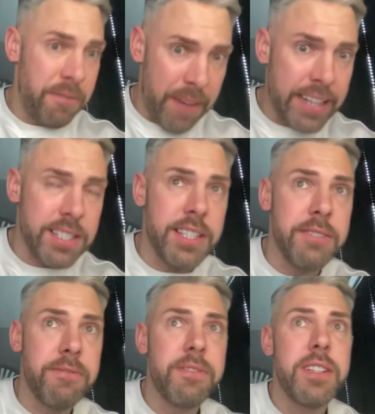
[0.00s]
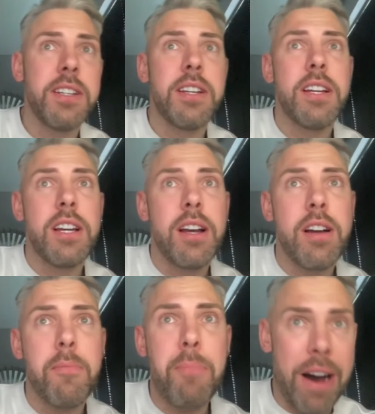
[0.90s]
effective,
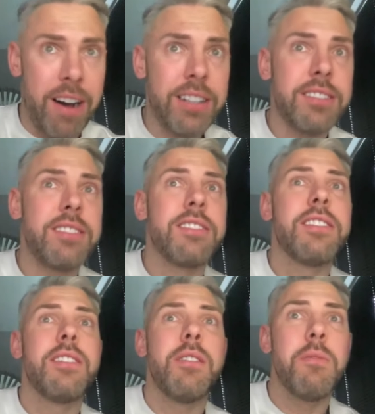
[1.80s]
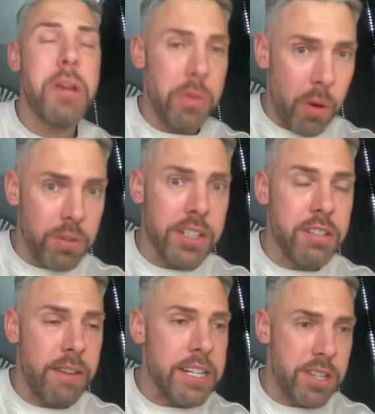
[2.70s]
but we are not going to
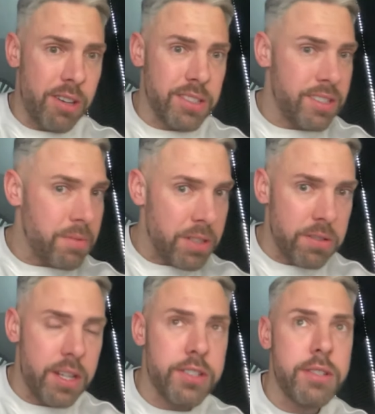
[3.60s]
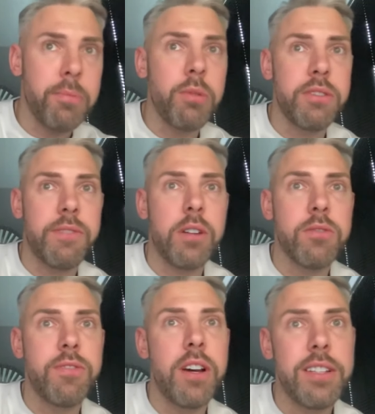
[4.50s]
create chances if we're not touching the ball in the final
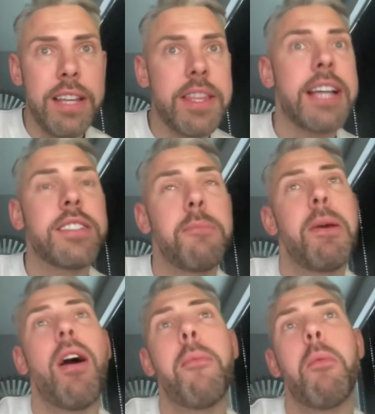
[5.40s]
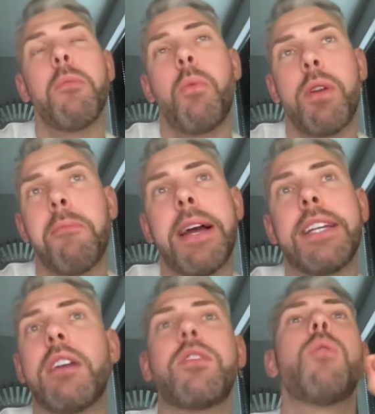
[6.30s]
third. And that's the bit I want to make.
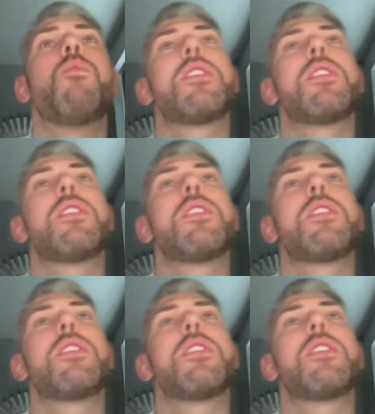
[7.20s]
I don't